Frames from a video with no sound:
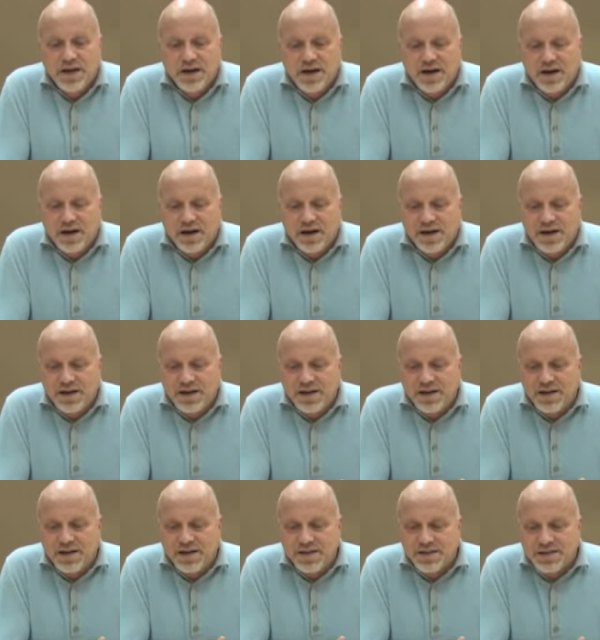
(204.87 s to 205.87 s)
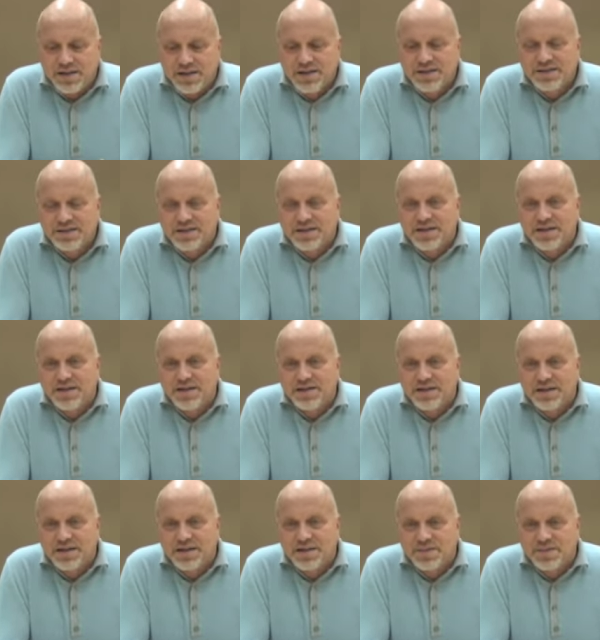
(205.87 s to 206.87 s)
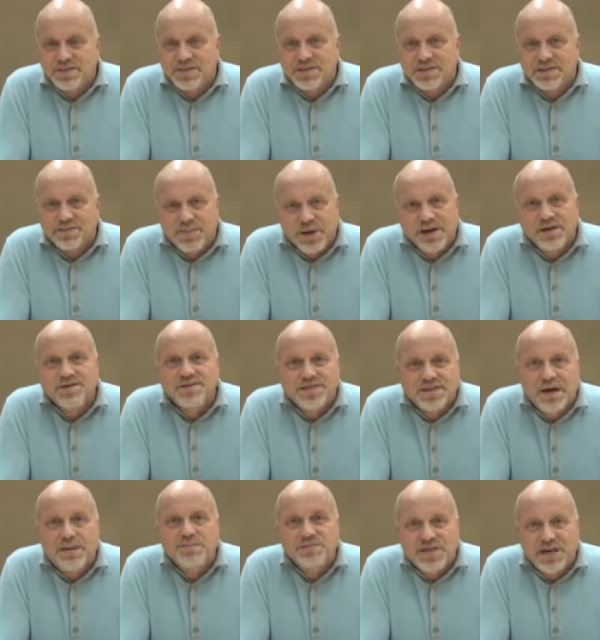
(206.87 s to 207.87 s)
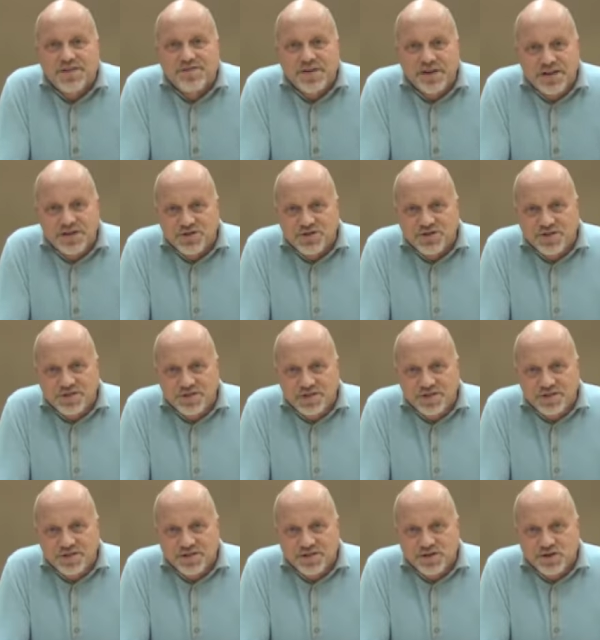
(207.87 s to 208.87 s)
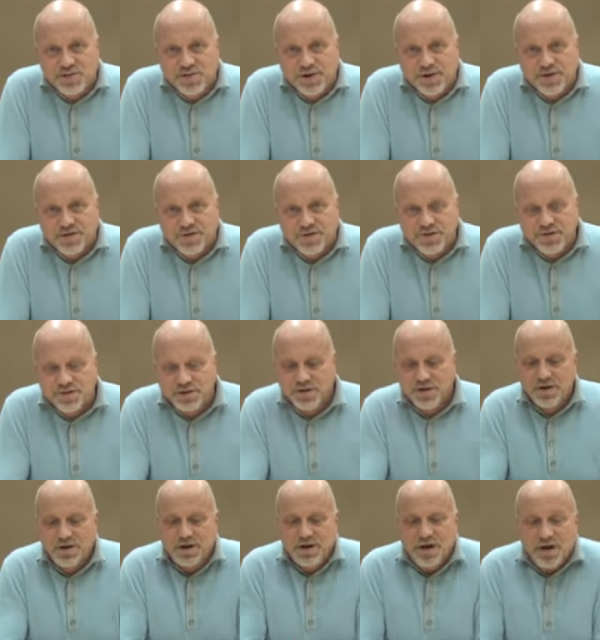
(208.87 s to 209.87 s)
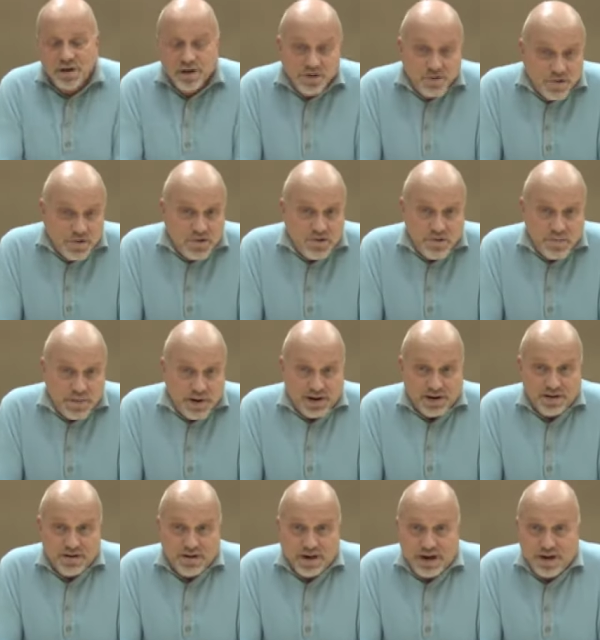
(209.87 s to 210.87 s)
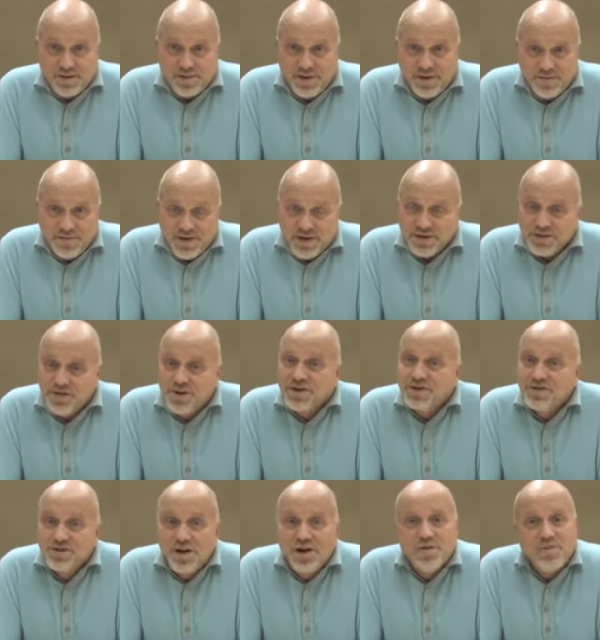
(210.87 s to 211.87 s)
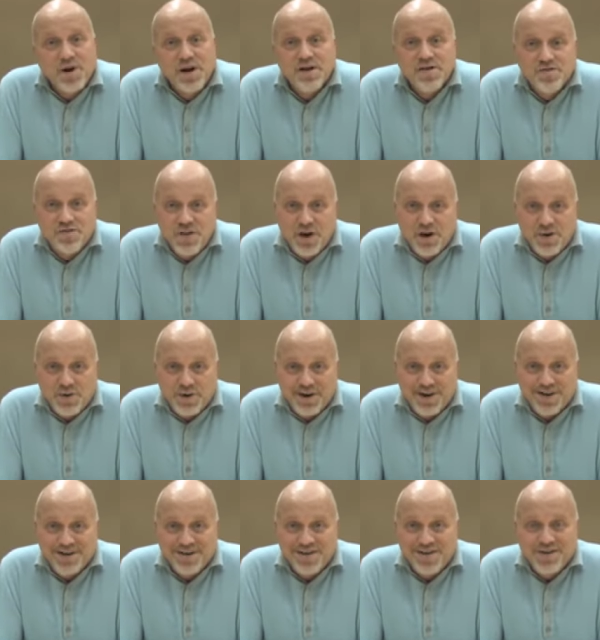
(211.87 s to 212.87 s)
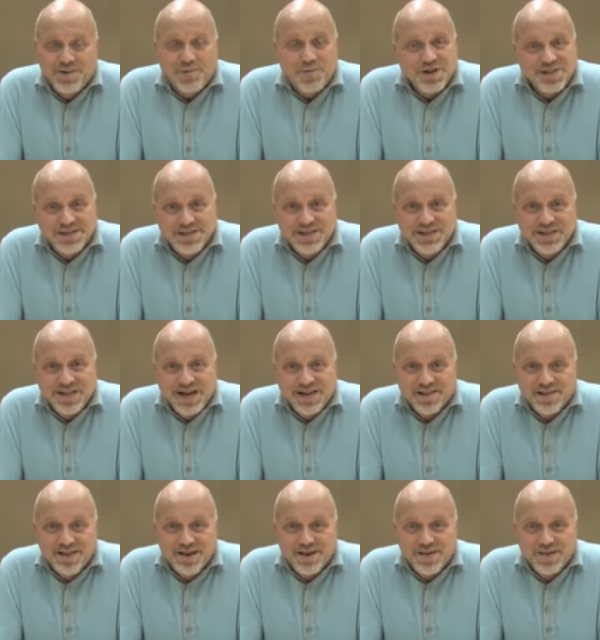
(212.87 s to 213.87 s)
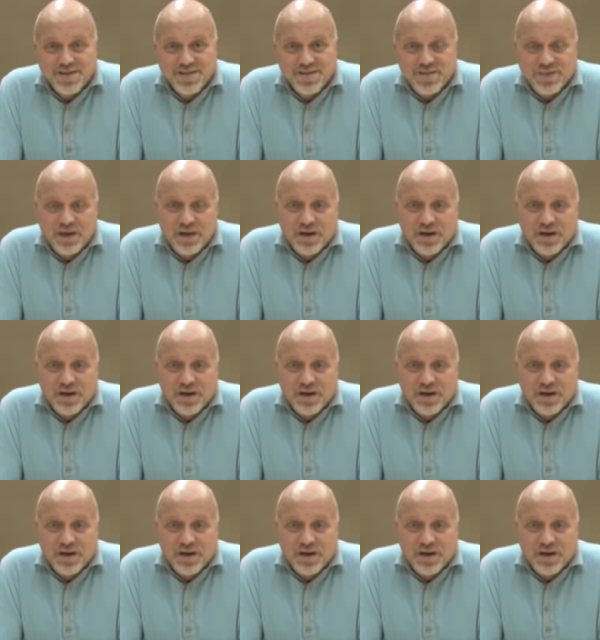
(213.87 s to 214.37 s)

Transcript: uh, at least it, it spelled some definition to the situation. Under the new paradigm, an investor has no way of knowing what's in that letter